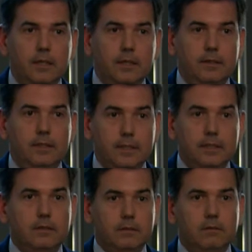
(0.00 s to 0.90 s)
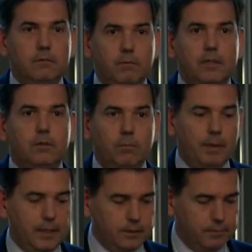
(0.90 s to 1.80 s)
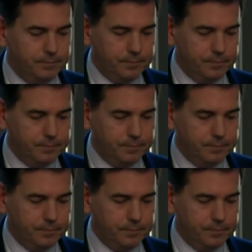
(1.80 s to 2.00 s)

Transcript: and this is quite complex.